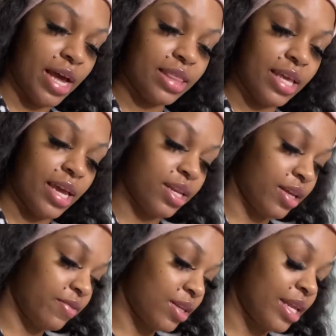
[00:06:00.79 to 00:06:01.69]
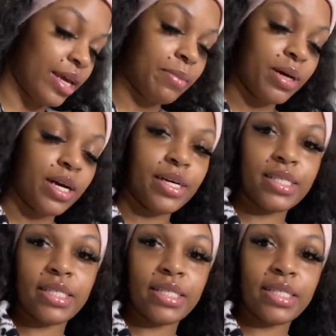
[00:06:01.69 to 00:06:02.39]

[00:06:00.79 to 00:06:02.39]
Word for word: at the end of the day because